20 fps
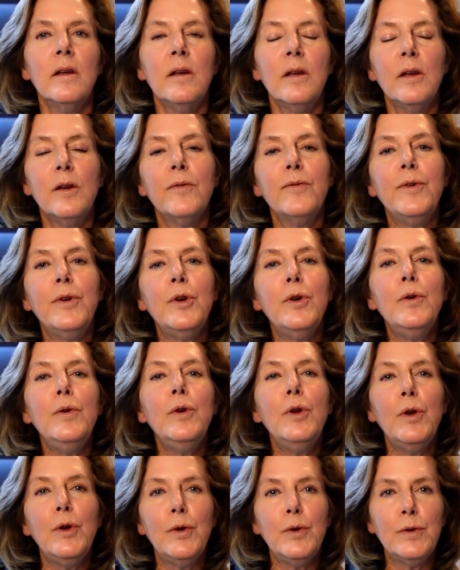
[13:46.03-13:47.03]
If you
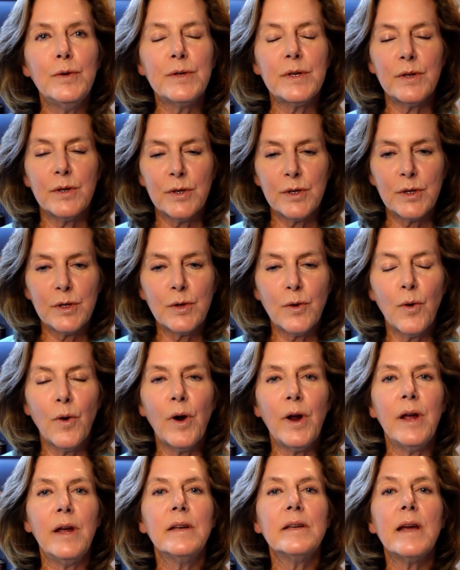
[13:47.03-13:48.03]
use the
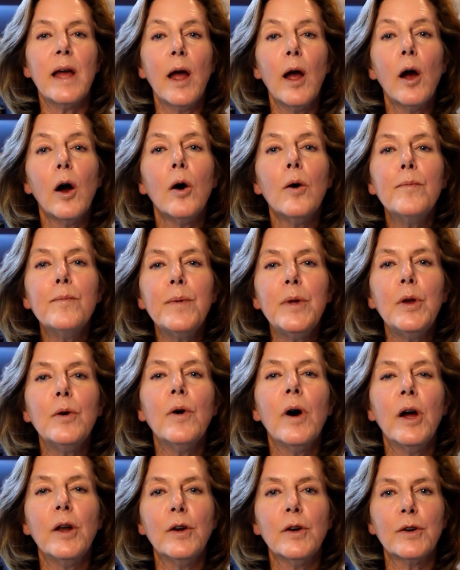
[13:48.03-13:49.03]
story to help you
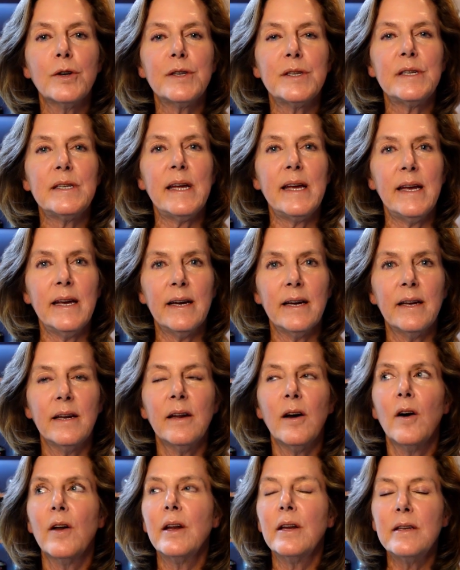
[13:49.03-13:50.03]
understand
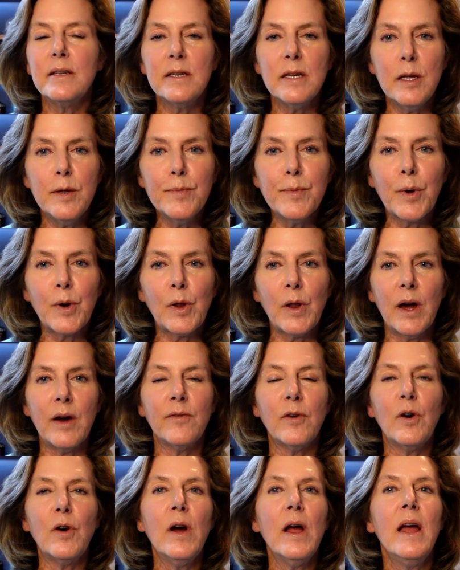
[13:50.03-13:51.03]
on a deeper
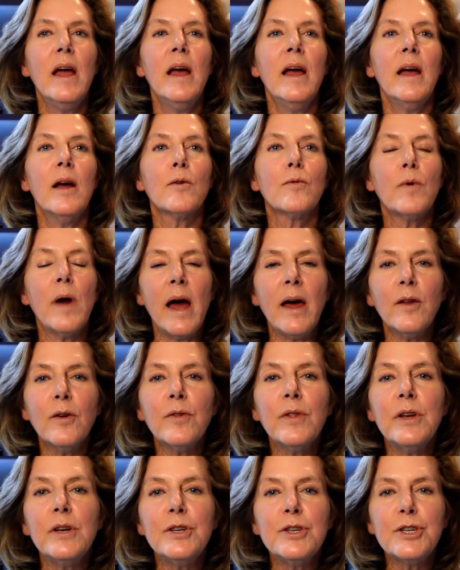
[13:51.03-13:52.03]
level, rather
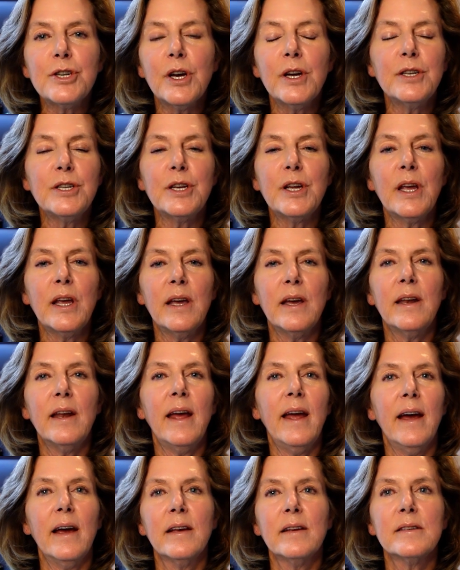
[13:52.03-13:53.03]
than judging it
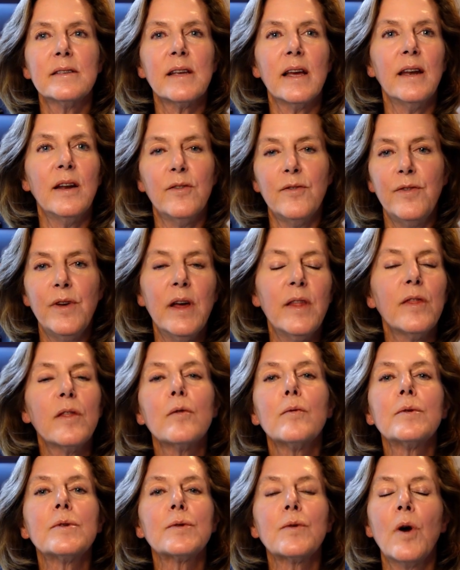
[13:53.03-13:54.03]
as an event that
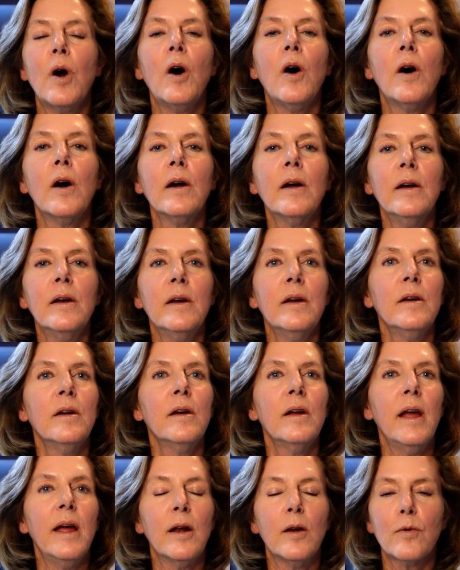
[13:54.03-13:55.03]
was wrong
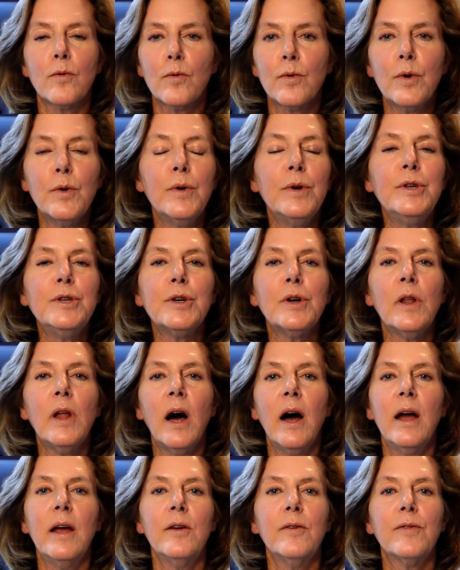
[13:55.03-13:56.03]
and it ruined your
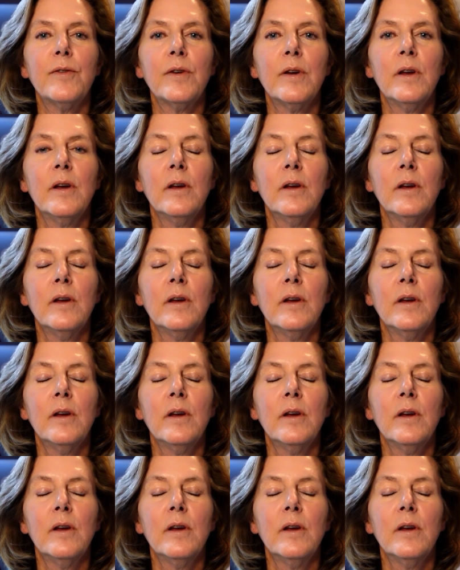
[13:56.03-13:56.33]
life,